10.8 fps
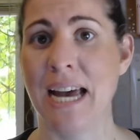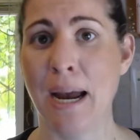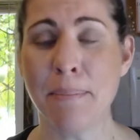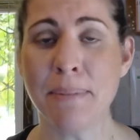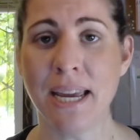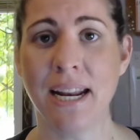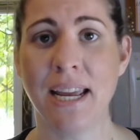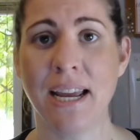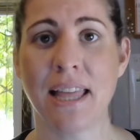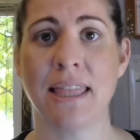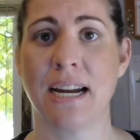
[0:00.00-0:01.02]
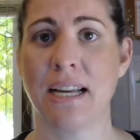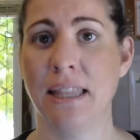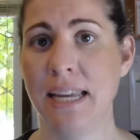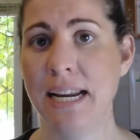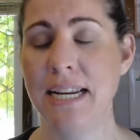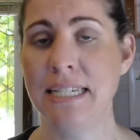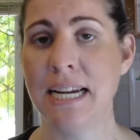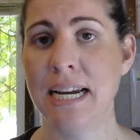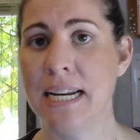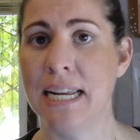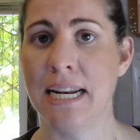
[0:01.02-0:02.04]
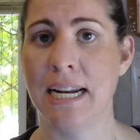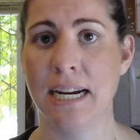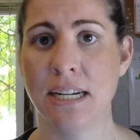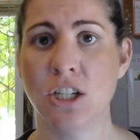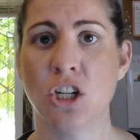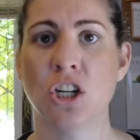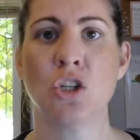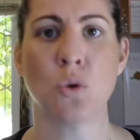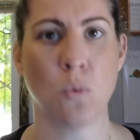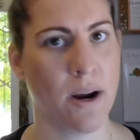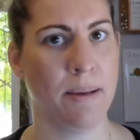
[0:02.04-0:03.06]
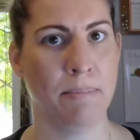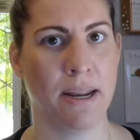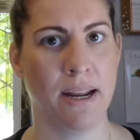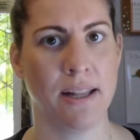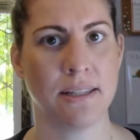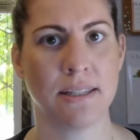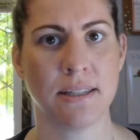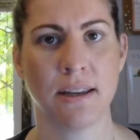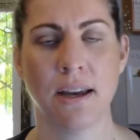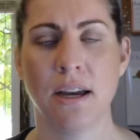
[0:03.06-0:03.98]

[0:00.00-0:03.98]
I'm getting the cleaning done in under 20 minutes.